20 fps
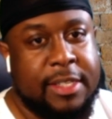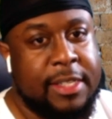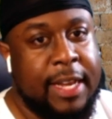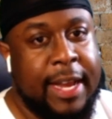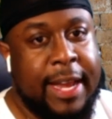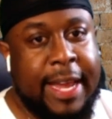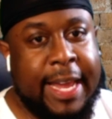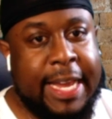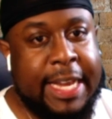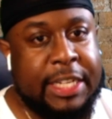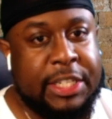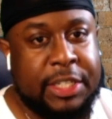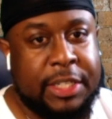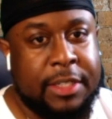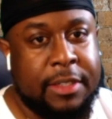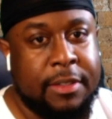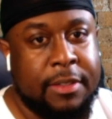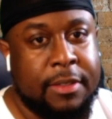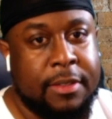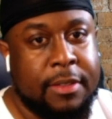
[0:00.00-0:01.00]
He's not
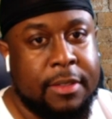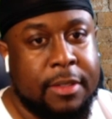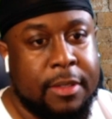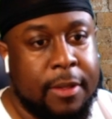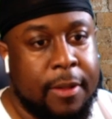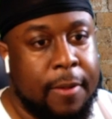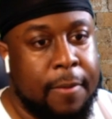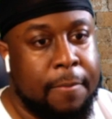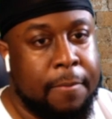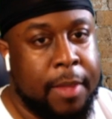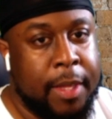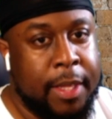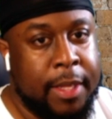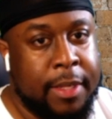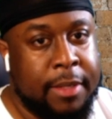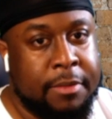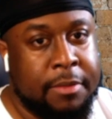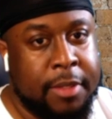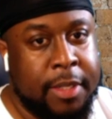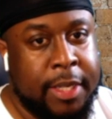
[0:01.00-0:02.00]
aging.
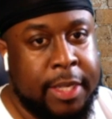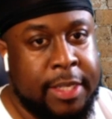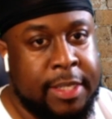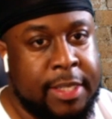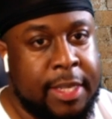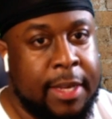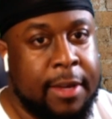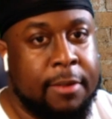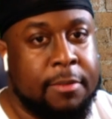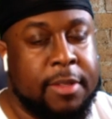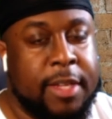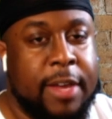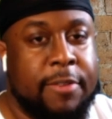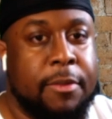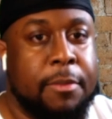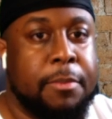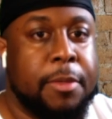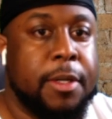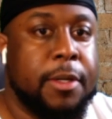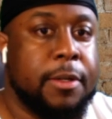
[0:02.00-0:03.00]
He's helped
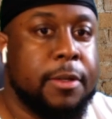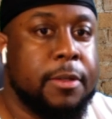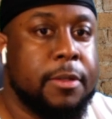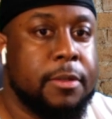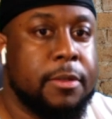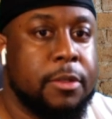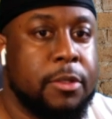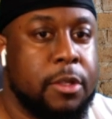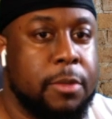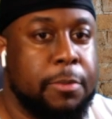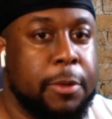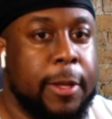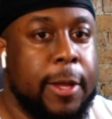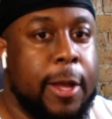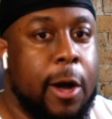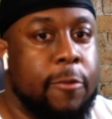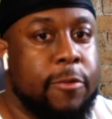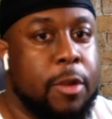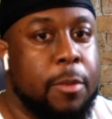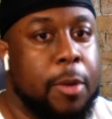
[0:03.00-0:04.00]
Devin Booker to
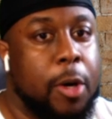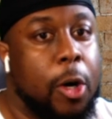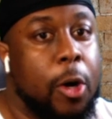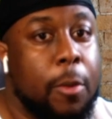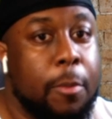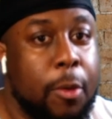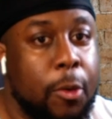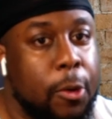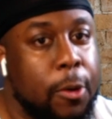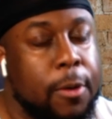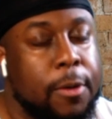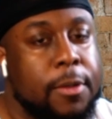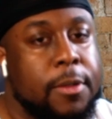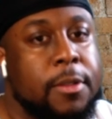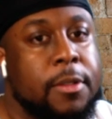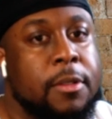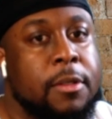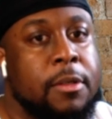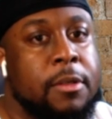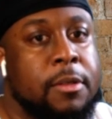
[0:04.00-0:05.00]
play off the ball more.
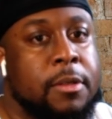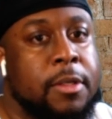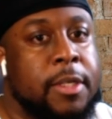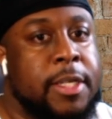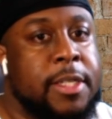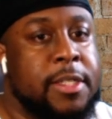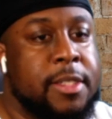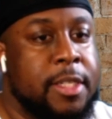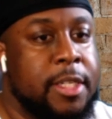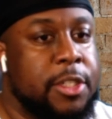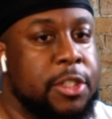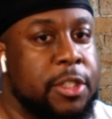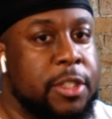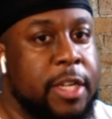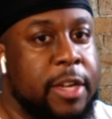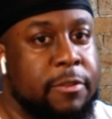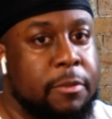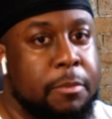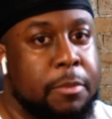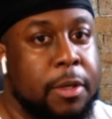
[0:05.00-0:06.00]
He's
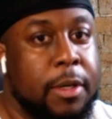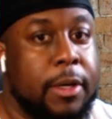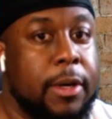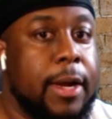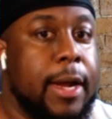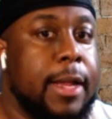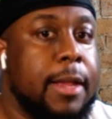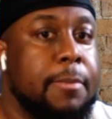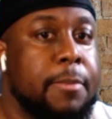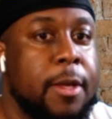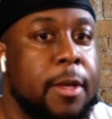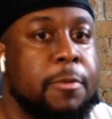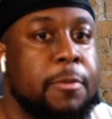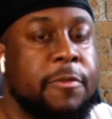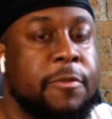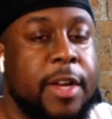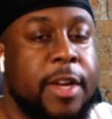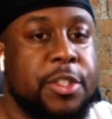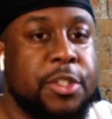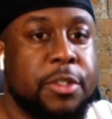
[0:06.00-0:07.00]
teaching Devin Booker how to be a
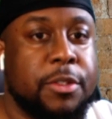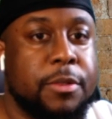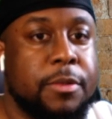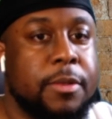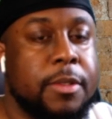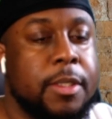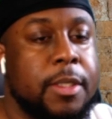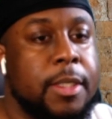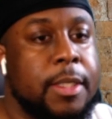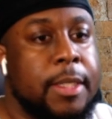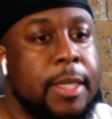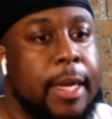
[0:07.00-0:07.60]
professional.